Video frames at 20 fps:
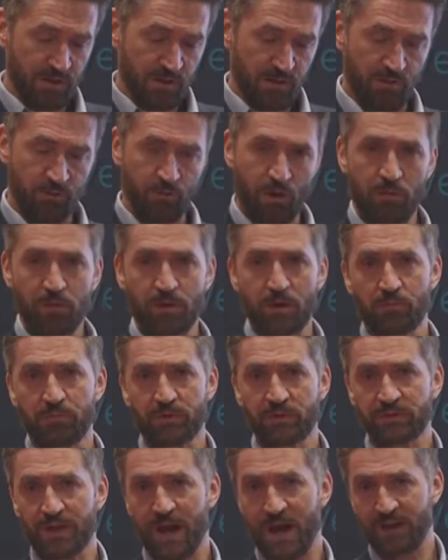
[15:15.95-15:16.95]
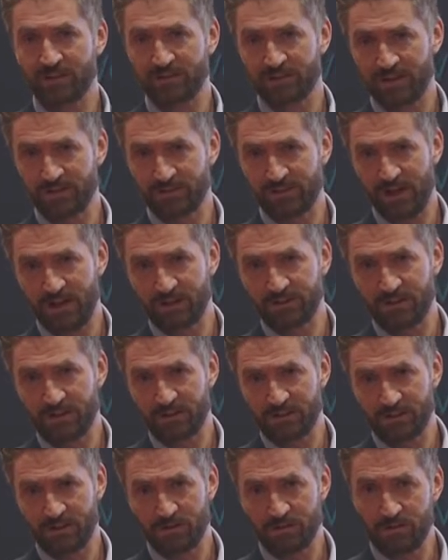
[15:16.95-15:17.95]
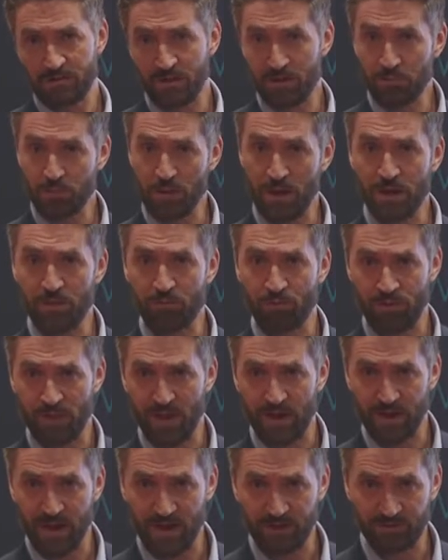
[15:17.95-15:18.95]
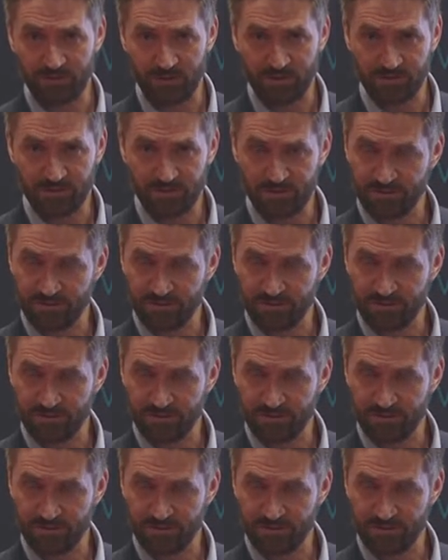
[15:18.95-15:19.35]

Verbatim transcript: The pharma companies access that data, they pay for that access.